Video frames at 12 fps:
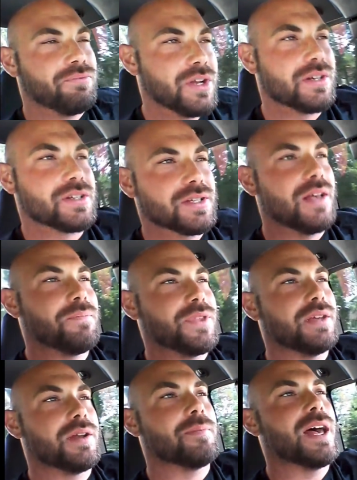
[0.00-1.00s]
there's
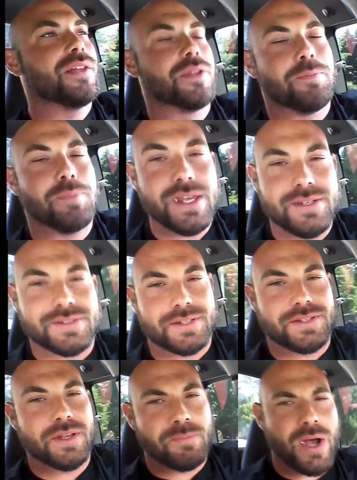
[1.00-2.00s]
something about the peace
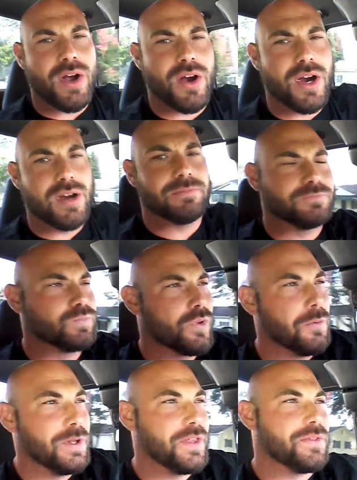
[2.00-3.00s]
that's in my heart
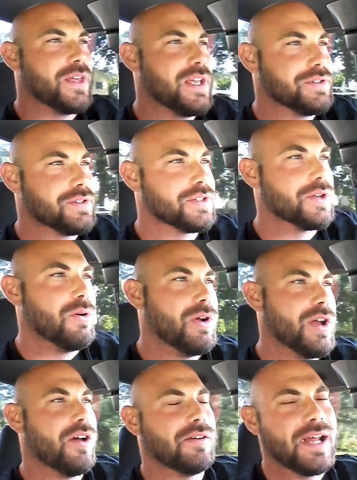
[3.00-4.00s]
with the things that's
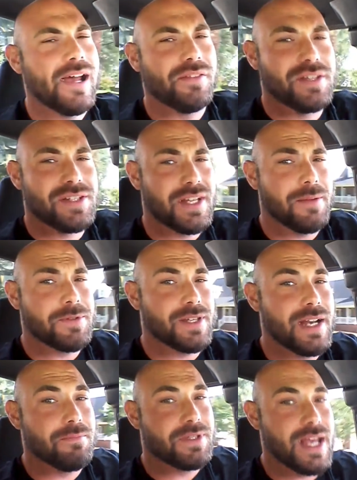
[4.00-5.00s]
going on now, the steps
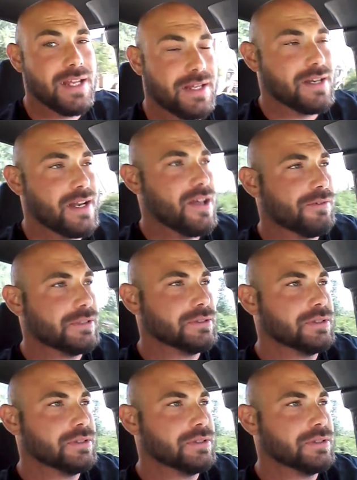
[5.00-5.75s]
that I'm taking now,